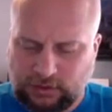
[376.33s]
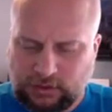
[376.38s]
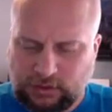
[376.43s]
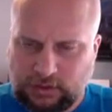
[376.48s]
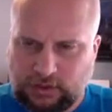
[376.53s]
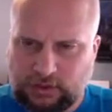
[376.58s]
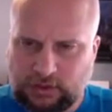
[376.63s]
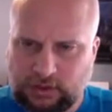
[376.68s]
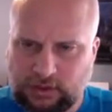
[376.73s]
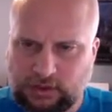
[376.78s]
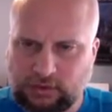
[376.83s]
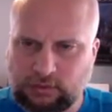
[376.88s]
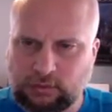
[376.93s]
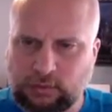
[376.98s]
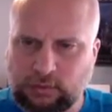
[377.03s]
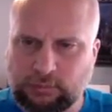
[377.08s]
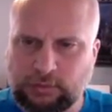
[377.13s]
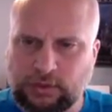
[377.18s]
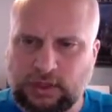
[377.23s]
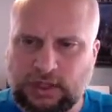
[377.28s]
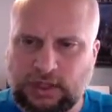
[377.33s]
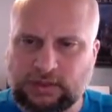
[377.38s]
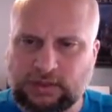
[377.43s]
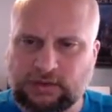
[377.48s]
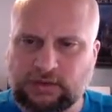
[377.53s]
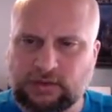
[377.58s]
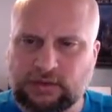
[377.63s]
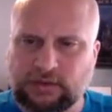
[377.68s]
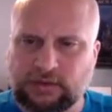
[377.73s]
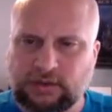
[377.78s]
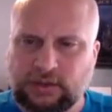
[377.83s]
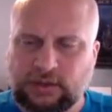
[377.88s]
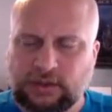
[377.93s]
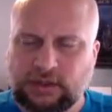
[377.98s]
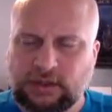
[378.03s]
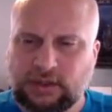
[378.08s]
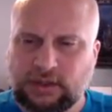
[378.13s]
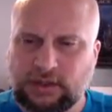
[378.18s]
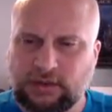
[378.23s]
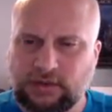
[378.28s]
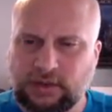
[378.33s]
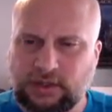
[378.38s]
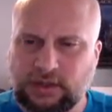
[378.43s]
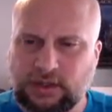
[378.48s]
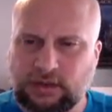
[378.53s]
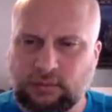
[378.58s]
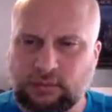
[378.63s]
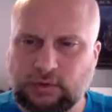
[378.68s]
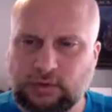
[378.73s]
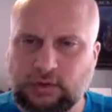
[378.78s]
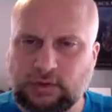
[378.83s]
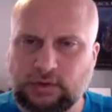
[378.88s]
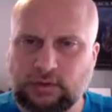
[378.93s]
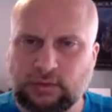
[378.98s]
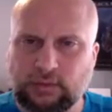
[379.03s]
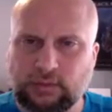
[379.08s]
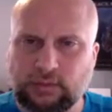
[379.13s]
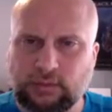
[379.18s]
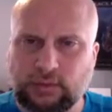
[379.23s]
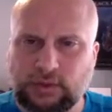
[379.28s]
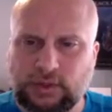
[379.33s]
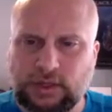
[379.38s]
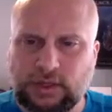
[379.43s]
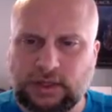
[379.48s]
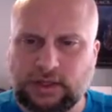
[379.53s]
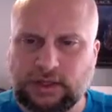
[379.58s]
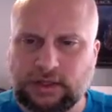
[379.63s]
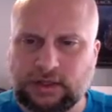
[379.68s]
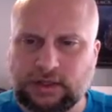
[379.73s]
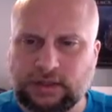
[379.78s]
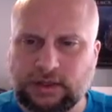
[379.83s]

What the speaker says: and I'd do a plus, and then I would do a